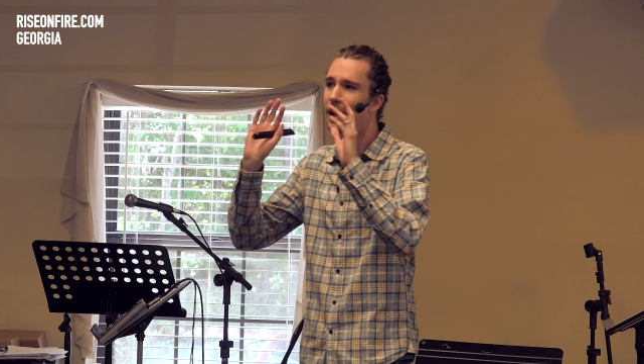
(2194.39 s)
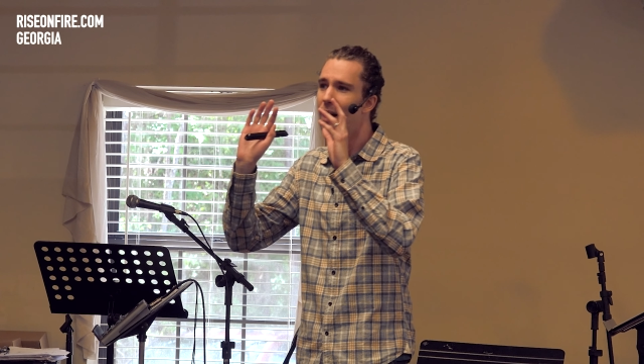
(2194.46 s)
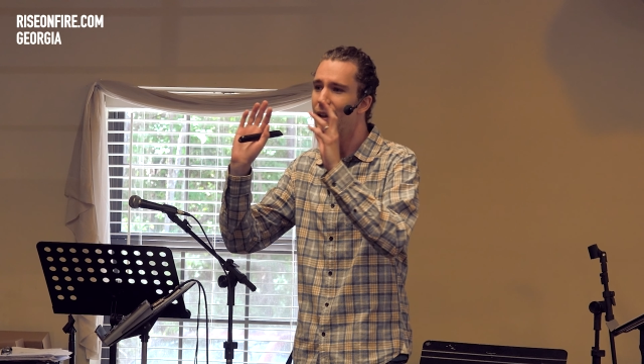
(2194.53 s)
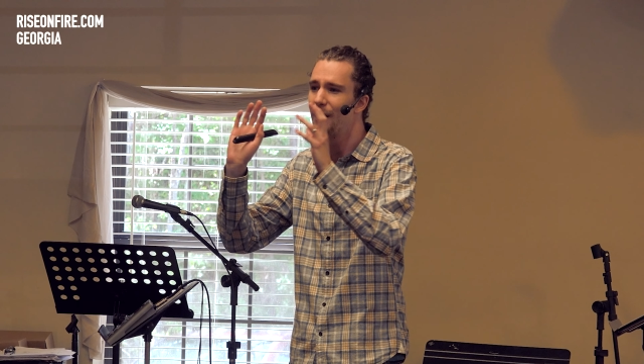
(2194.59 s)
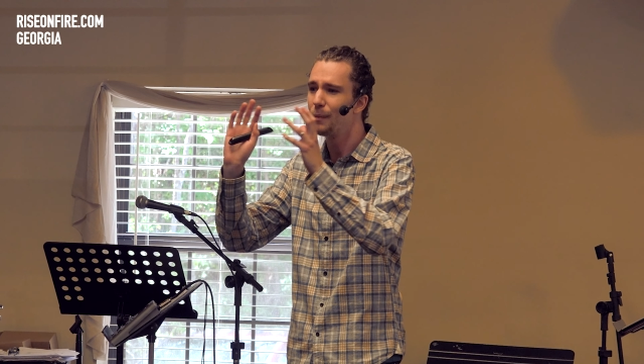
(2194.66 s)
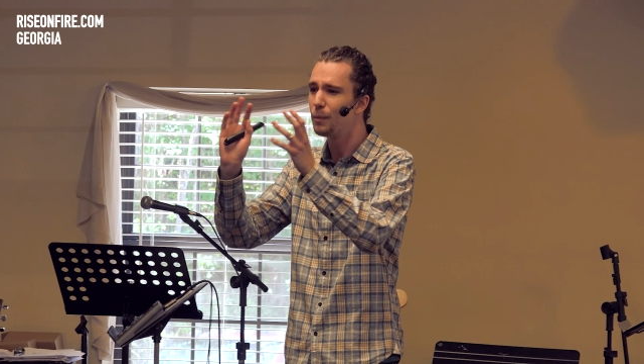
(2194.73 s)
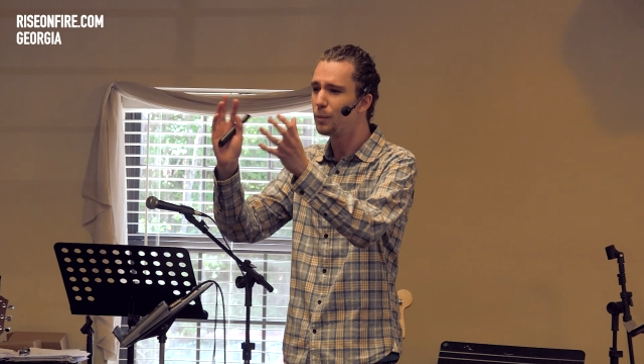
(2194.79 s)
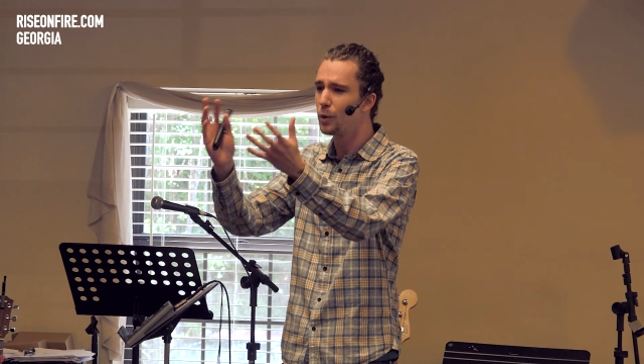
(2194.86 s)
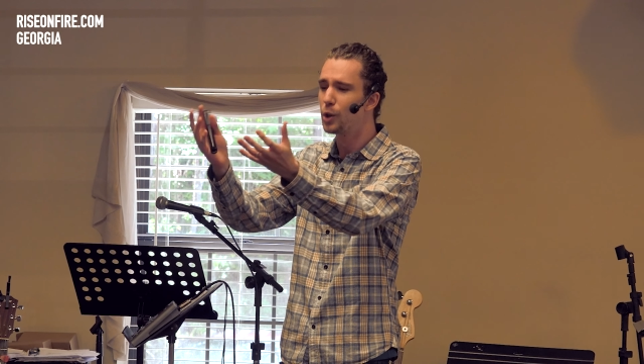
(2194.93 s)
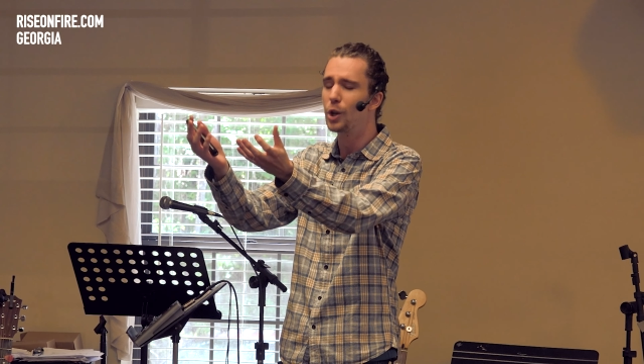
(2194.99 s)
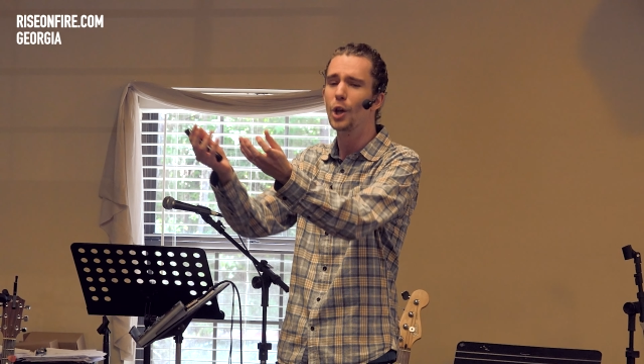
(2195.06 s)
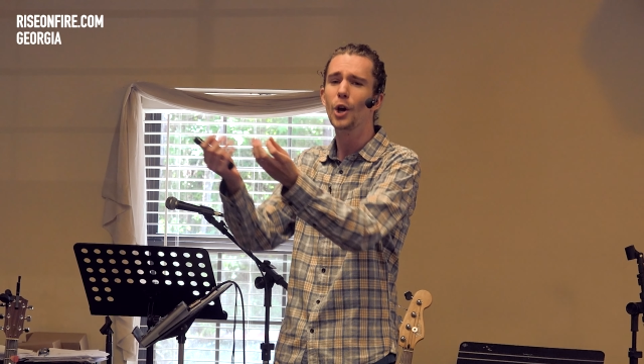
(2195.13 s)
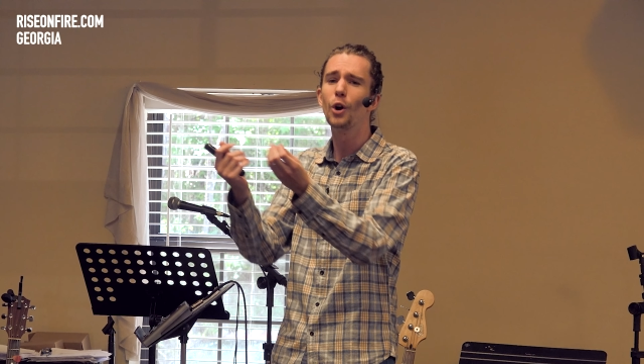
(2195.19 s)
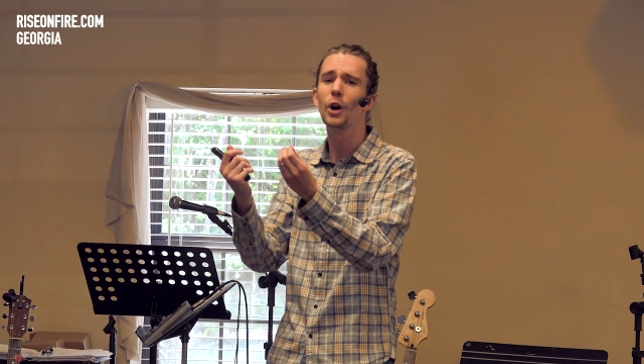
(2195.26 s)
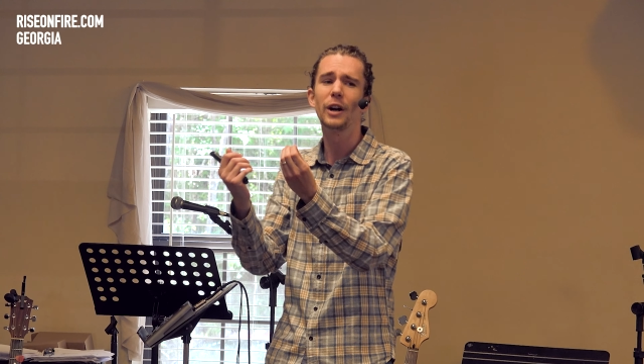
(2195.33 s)

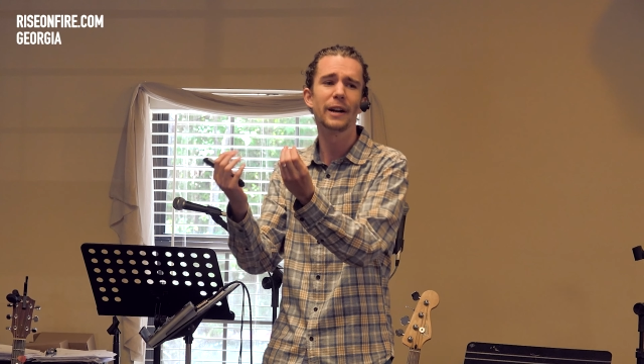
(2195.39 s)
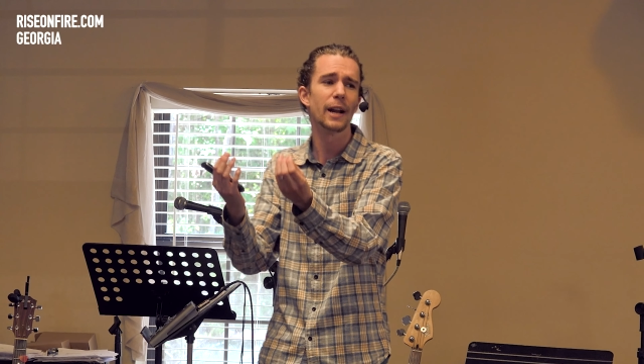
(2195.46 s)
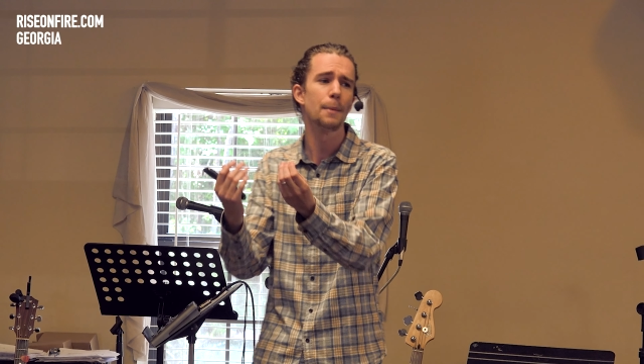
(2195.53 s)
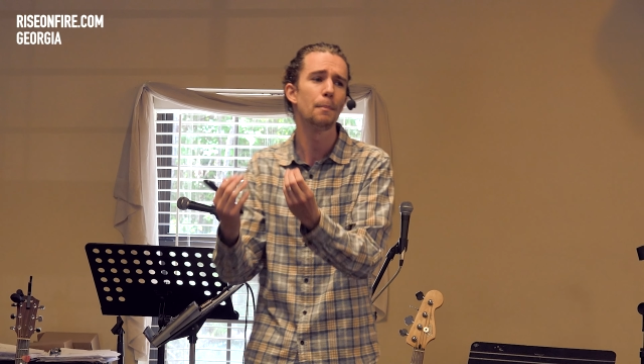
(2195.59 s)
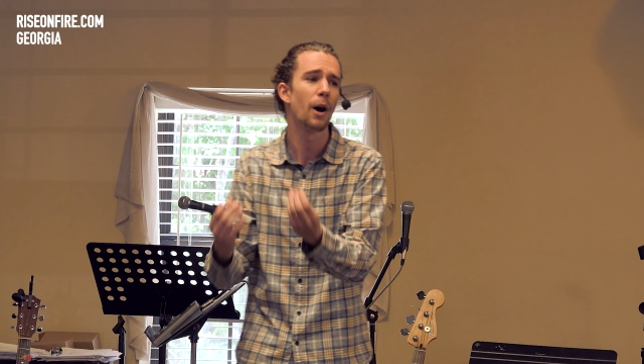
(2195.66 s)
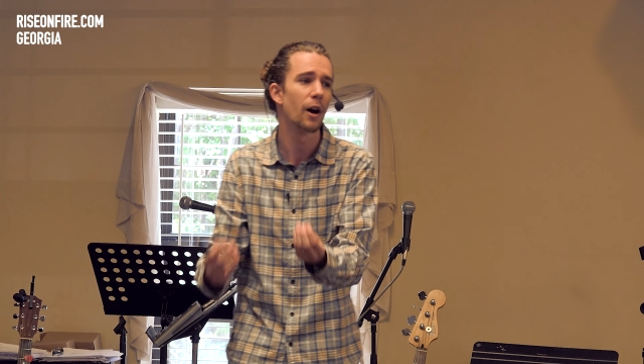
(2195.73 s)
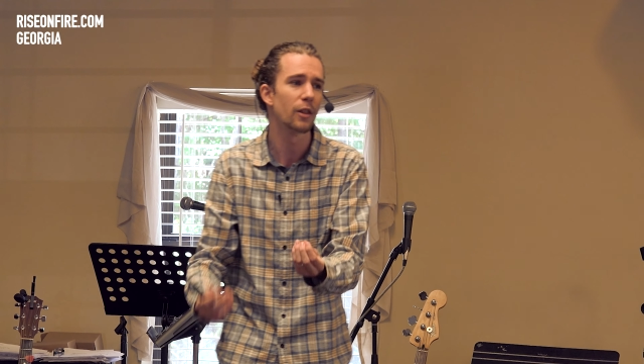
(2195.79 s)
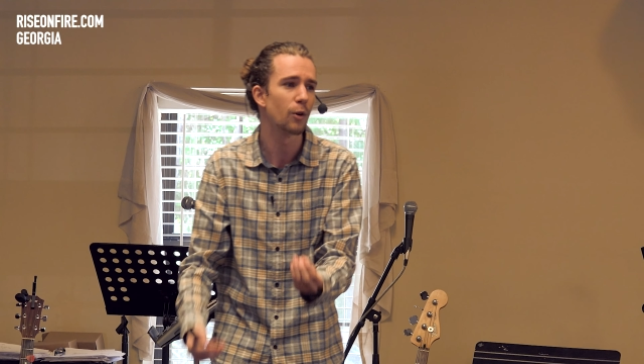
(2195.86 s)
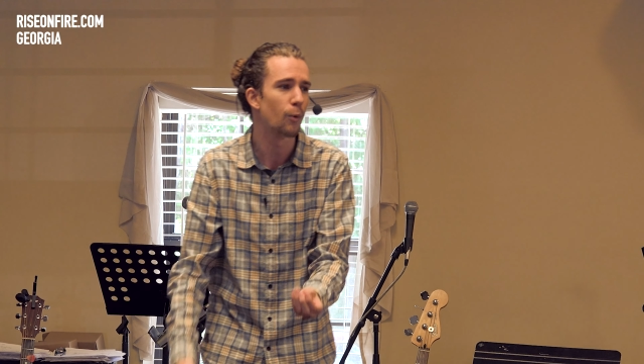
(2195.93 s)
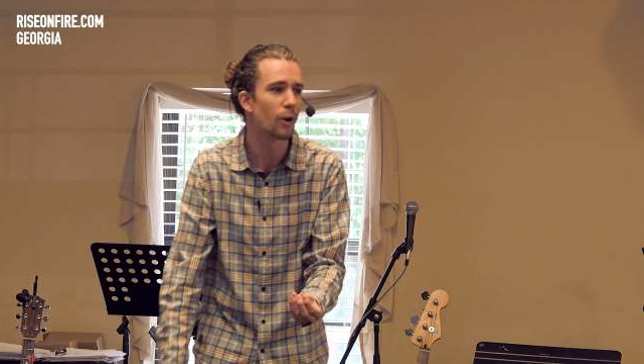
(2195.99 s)
lured in by the